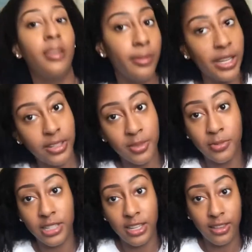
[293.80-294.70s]
My hair is
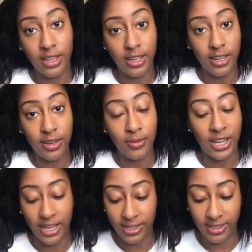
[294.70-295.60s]
pretty thin and my
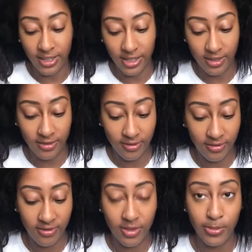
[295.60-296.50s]
head is not
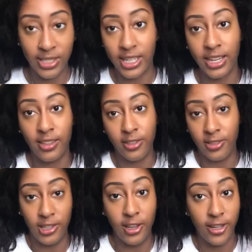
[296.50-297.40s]

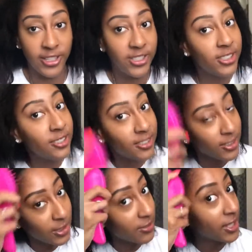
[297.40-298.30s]
spectacularly large,
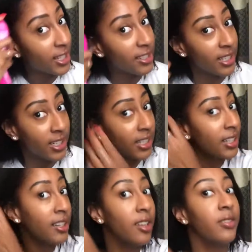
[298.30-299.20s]
so I feel like
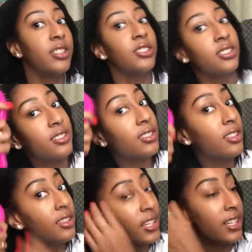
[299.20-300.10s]
if I just
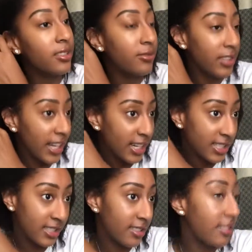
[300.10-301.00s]
lay it flat
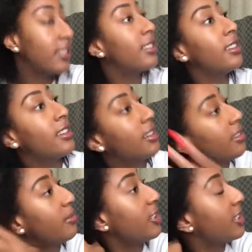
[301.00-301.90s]

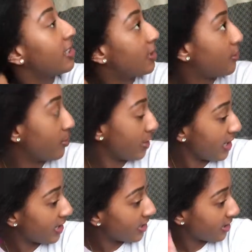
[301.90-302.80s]
and put it in the 2
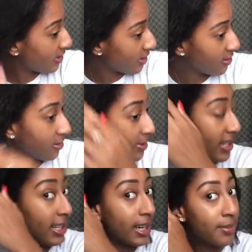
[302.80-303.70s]
braids under the wig
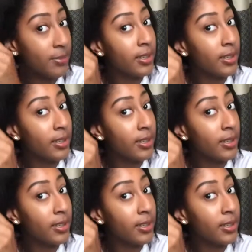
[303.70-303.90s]
cap.